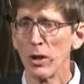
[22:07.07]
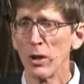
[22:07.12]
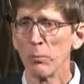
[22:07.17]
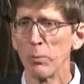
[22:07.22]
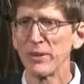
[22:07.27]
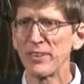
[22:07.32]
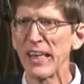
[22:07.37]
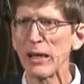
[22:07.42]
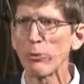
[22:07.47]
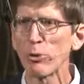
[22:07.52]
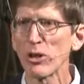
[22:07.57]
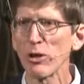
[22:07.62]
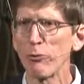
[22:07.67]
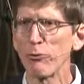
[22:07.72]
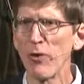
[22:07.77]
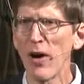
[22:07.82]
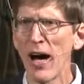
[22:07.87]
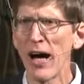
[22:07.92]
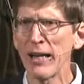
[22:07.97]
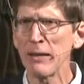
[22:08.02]
but they were
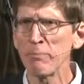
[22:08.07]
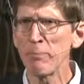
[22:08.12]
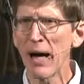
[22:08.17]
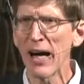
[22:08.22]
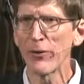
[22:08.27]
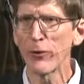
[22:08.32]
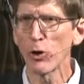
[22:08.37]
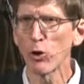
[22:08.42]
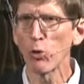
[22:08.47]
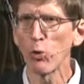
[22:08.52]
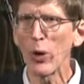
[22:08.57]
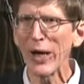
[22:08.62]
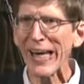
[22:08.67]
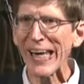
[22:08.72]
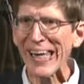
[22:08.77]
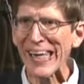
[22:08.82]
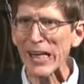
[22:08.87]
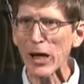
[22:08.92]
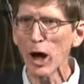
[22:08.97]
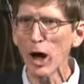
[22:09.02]
defined by their
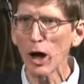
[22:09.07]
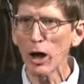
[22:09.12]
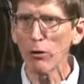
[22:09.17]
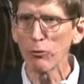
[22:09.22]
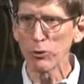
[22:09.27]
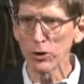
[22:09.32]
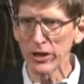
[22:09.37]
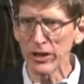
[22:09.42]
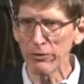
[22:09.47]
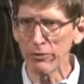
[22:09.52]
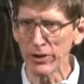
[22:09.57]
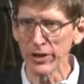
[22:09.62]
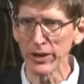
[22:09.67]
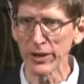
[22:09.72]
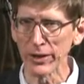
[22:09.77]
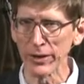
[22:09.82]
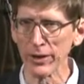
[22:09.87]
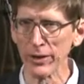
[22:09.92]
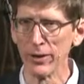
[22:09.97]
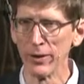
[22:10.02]
way of
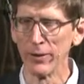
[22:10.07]
living.